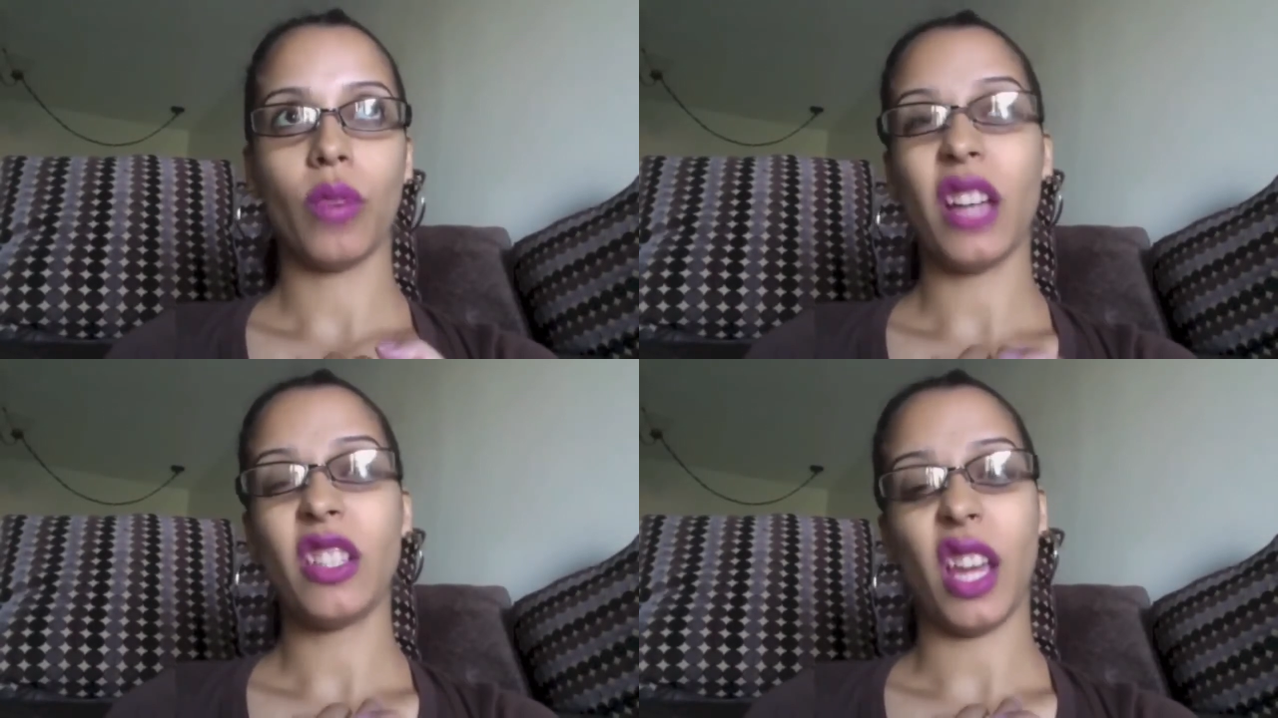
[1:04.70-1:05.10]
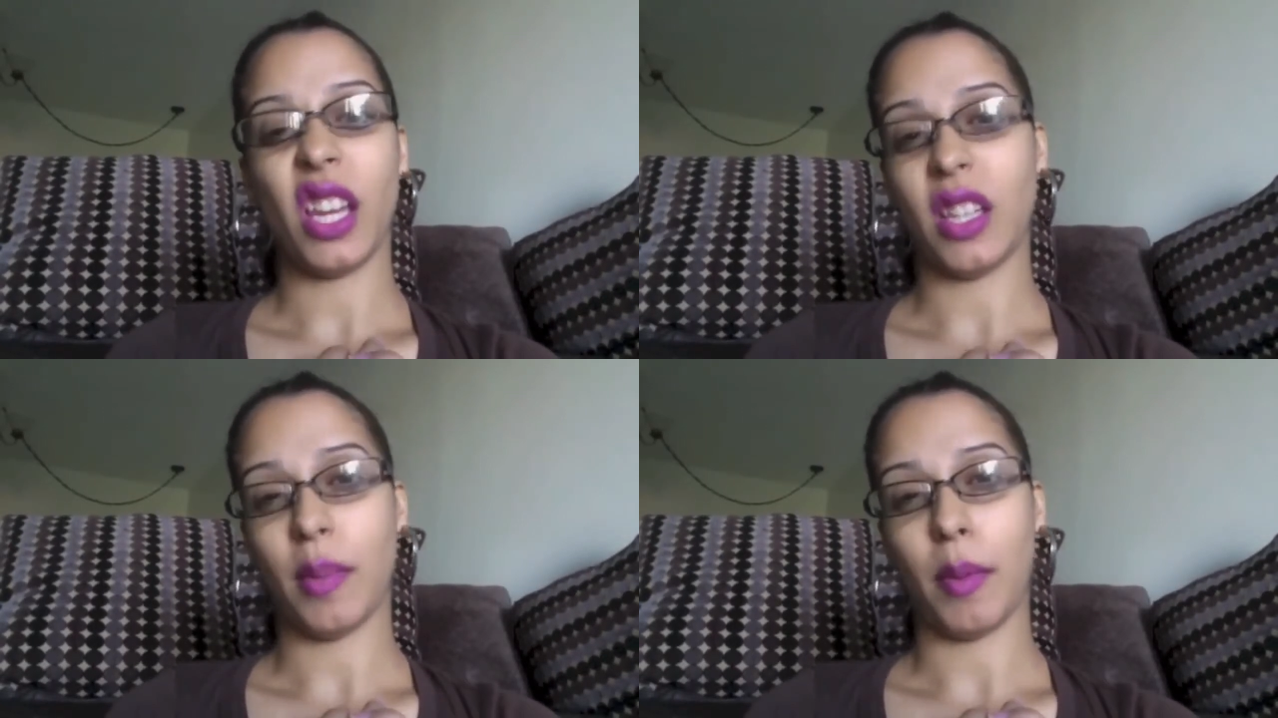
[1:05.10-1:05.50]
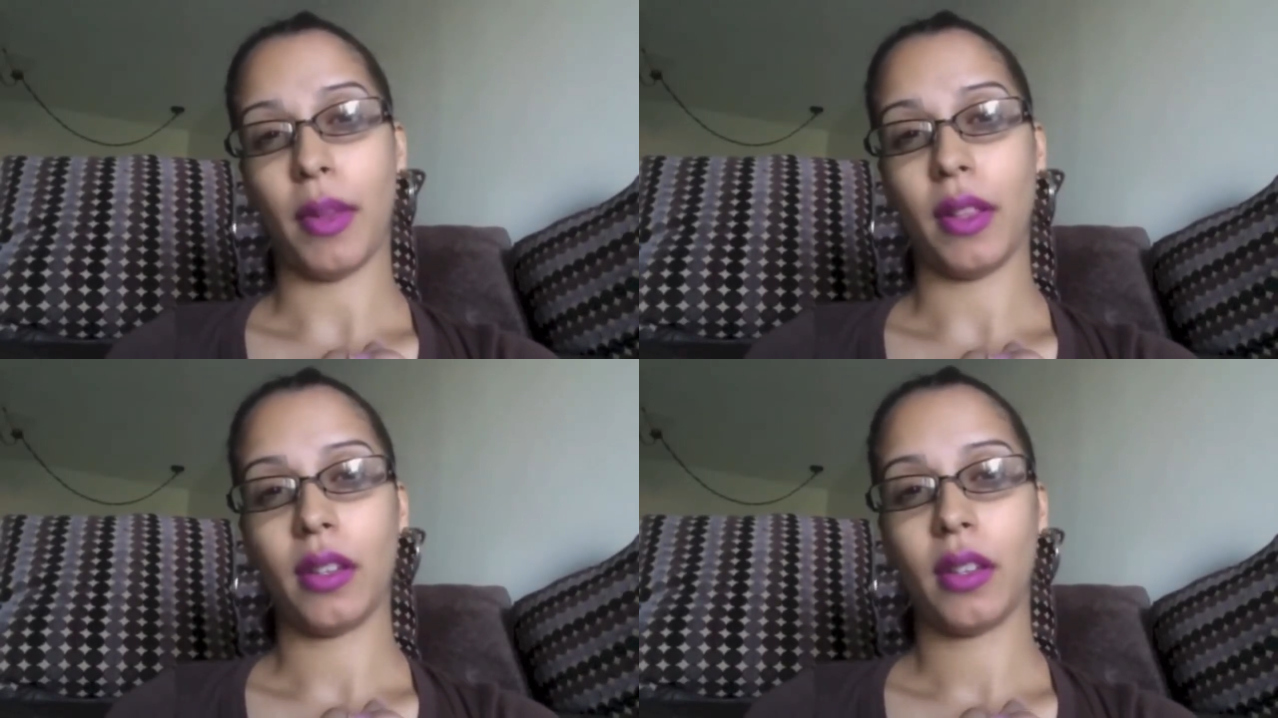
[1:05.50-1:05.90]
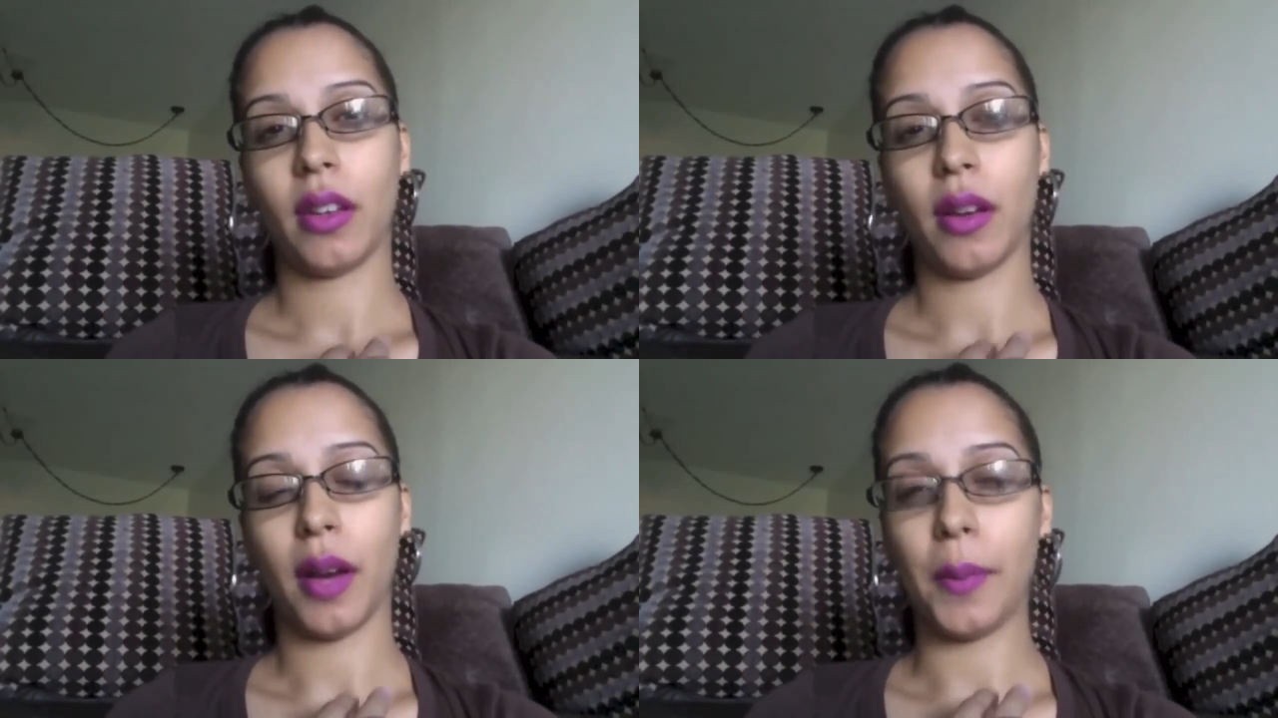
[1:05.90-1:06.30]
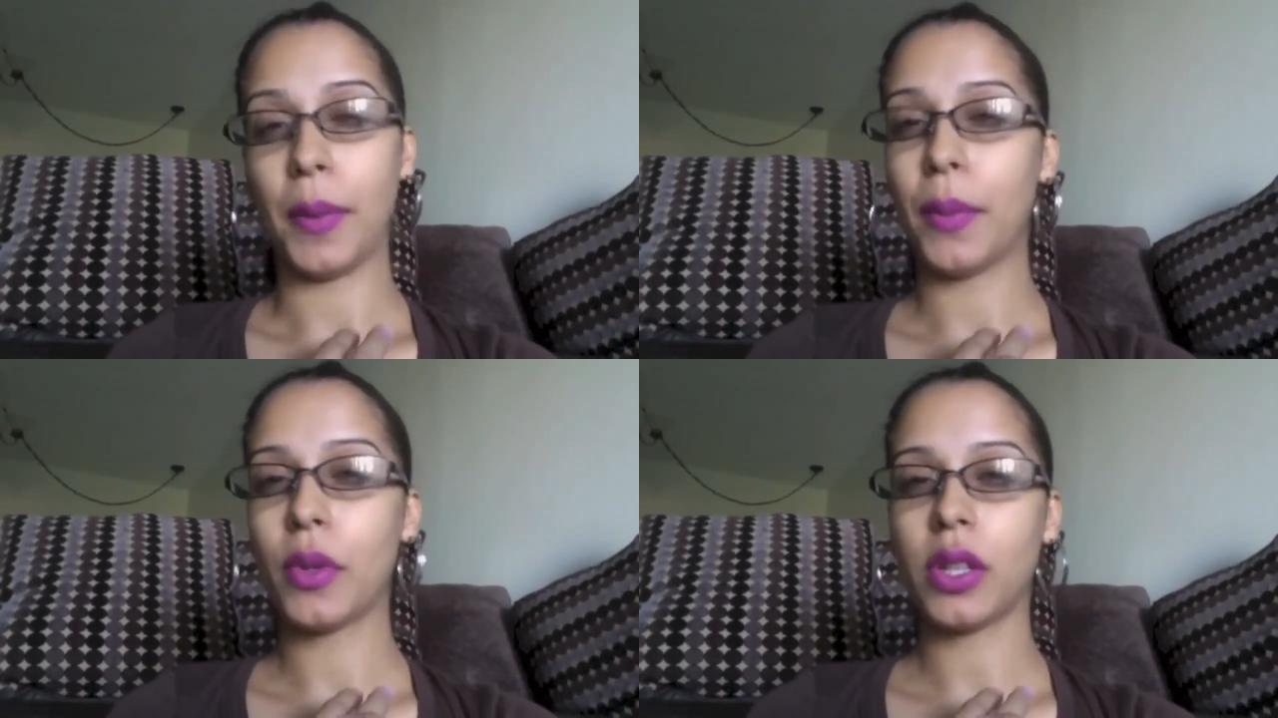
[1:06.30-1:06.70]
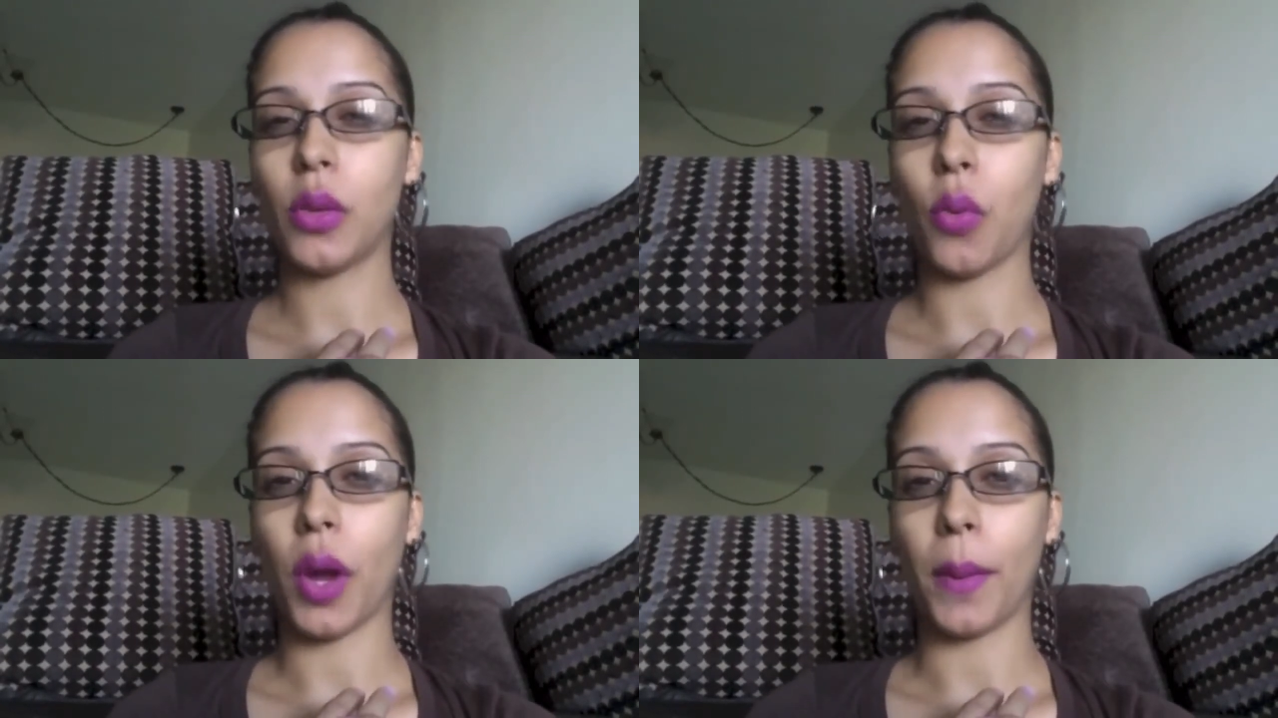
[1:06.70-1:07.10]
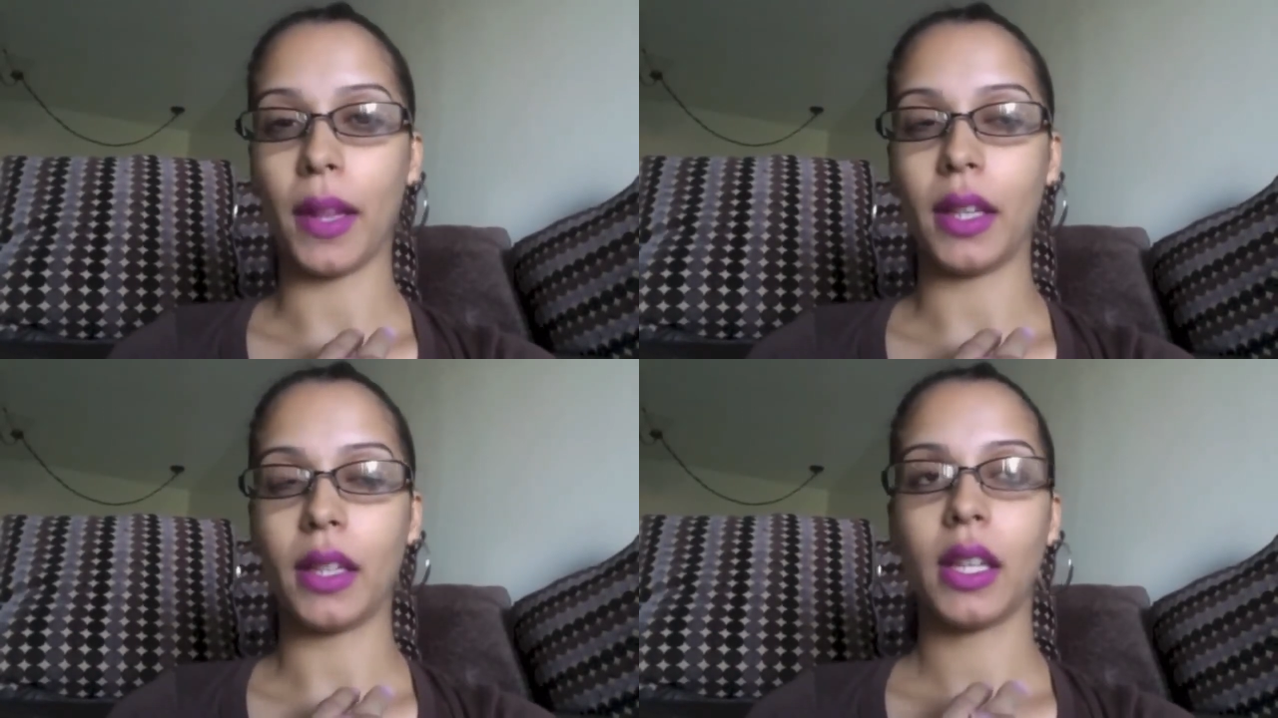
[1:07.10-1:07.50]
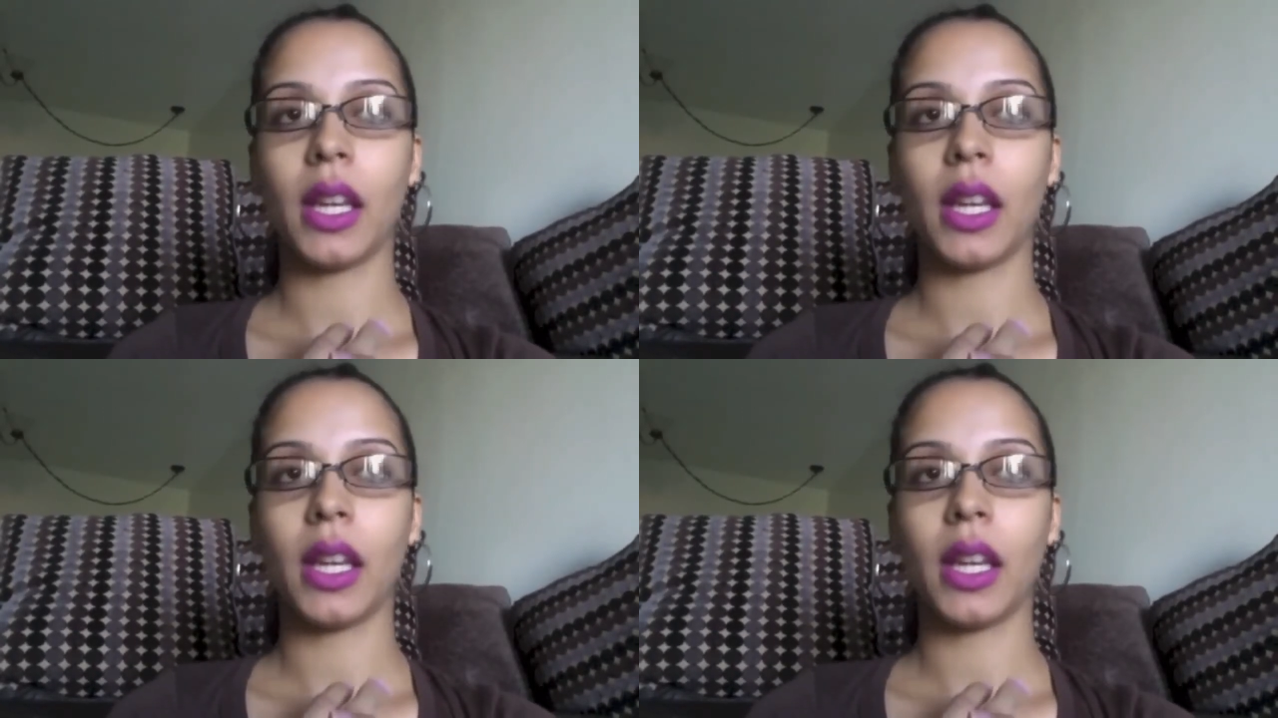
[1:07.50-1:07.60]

actually, any type of melon, but mostly watermelon.